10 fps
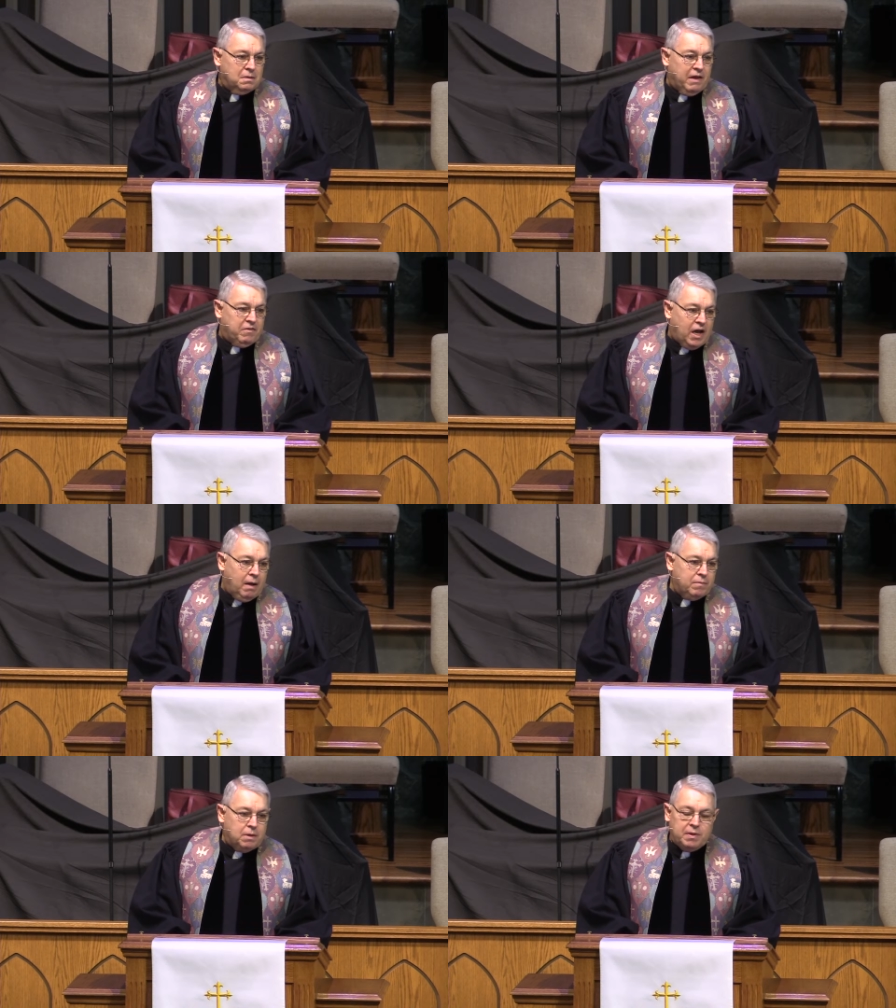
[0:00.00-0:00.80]
They've
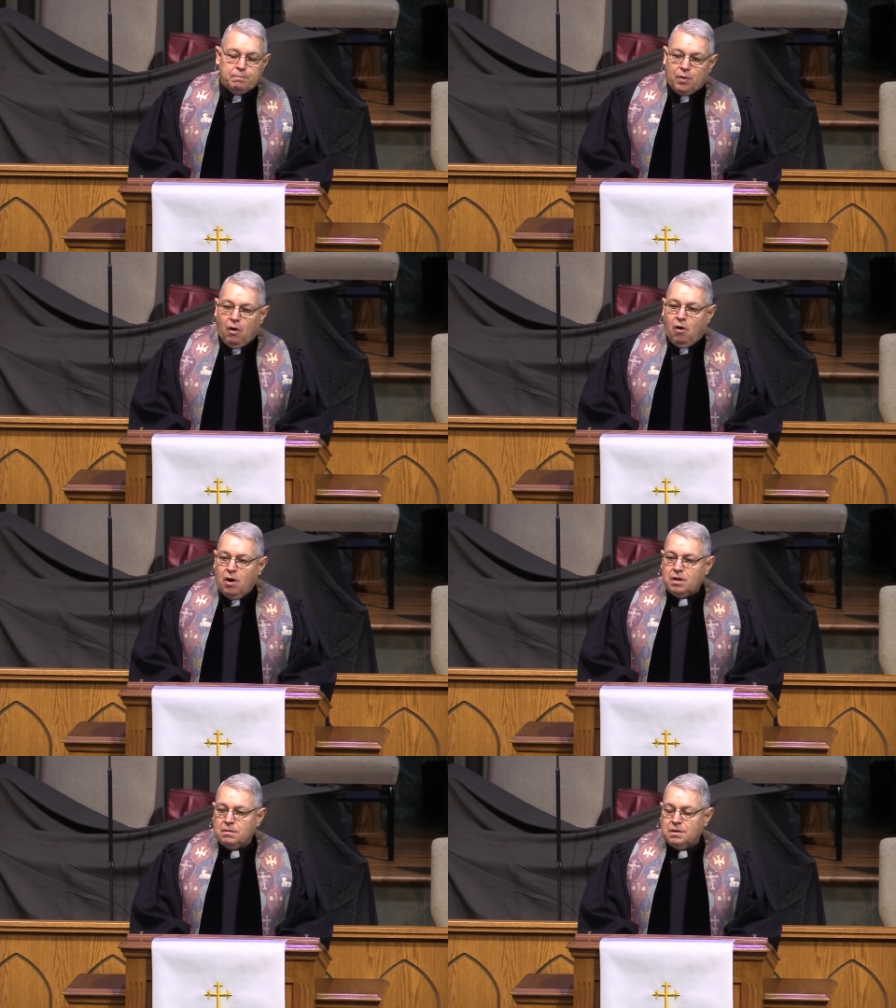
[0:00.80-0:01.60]
come to be
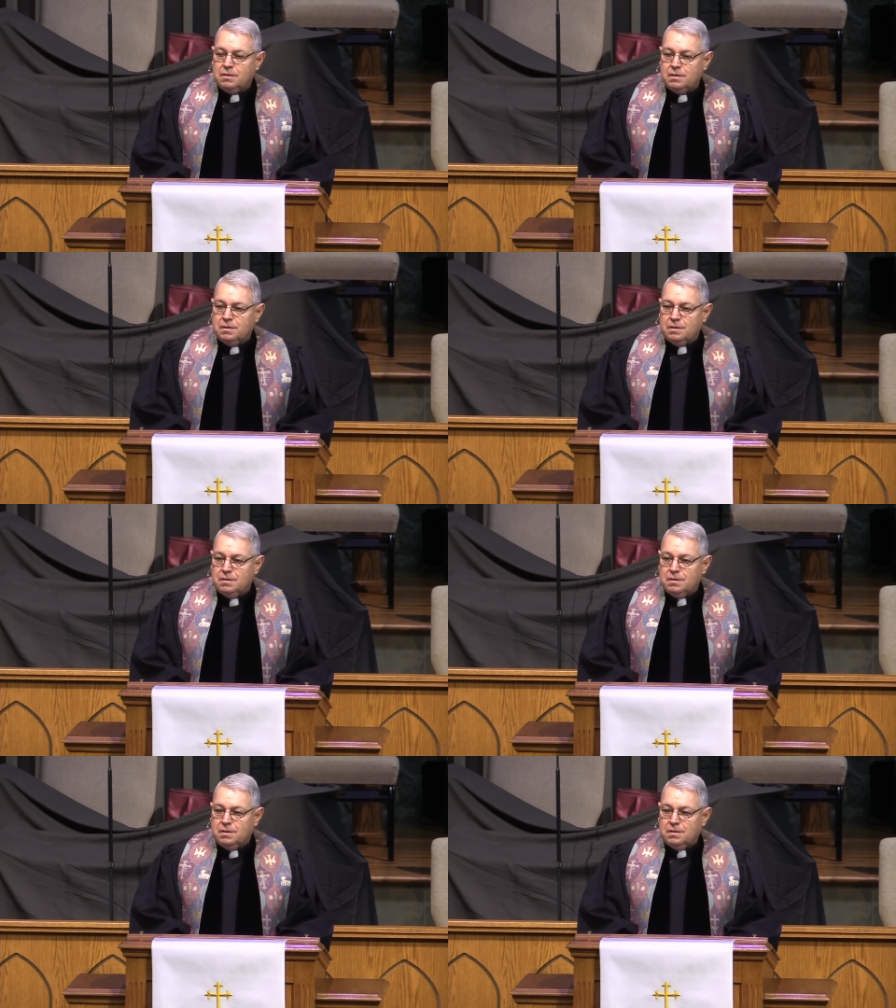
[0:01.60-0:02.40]
part
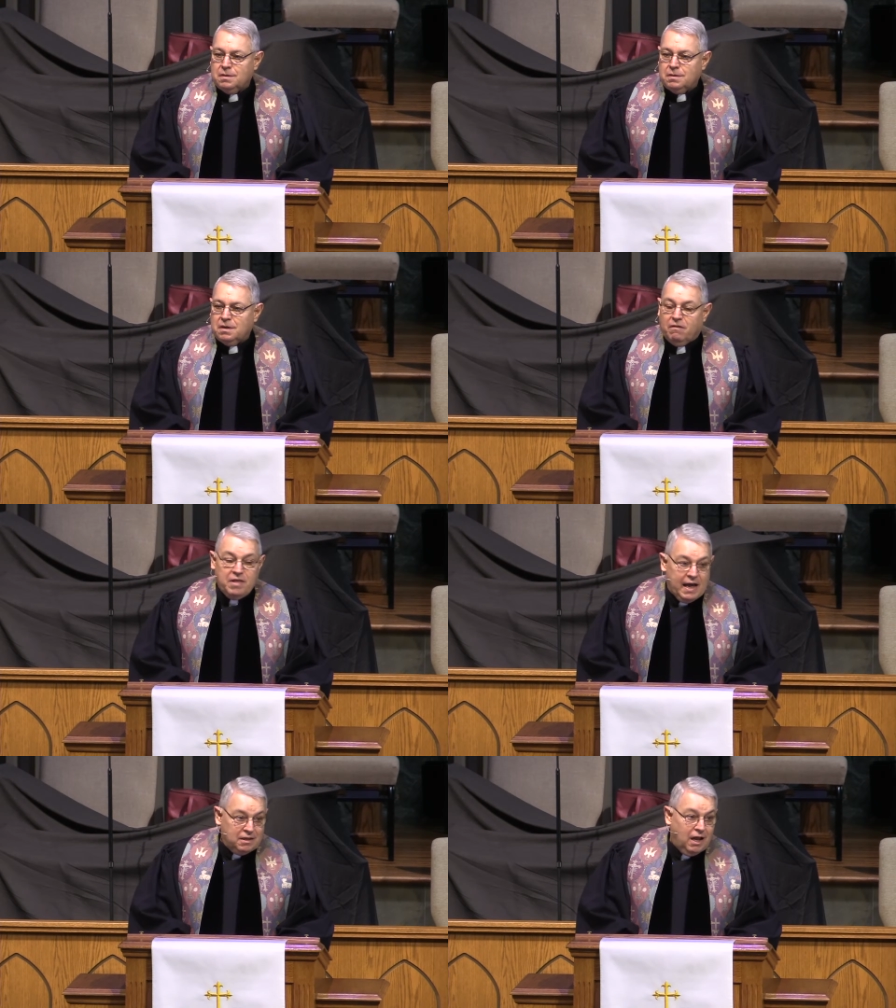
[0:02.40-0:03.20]

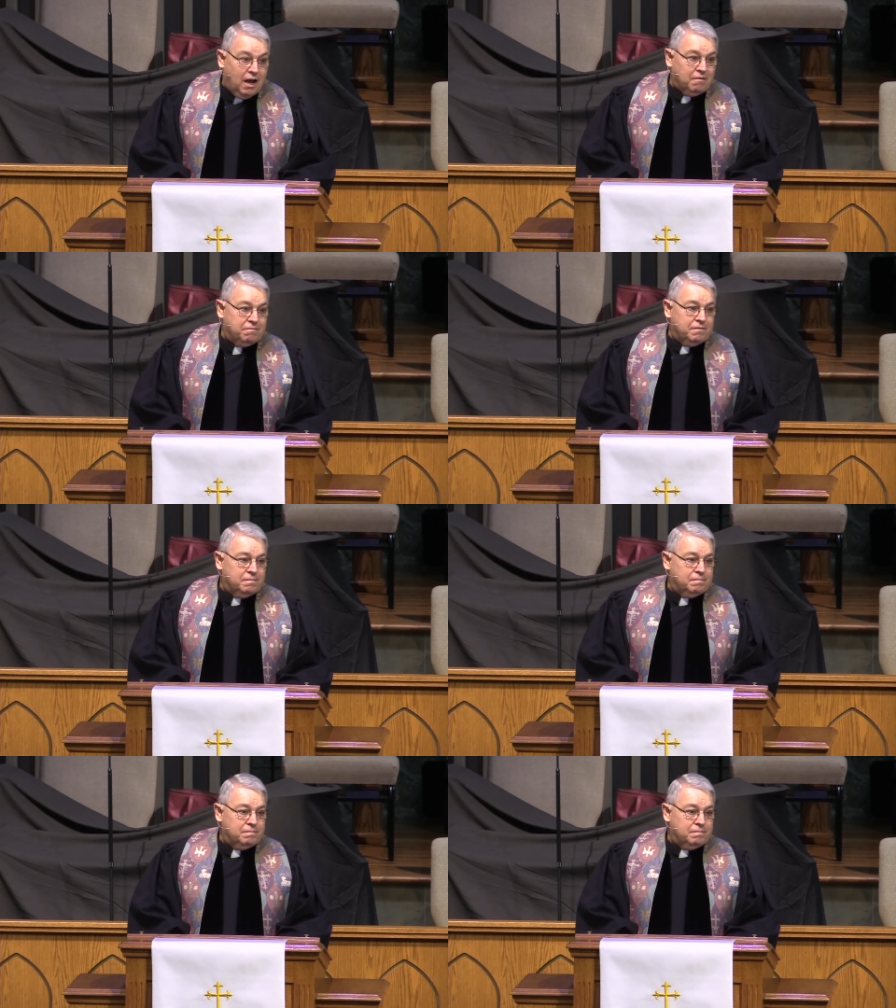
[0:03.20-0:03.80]
of that love.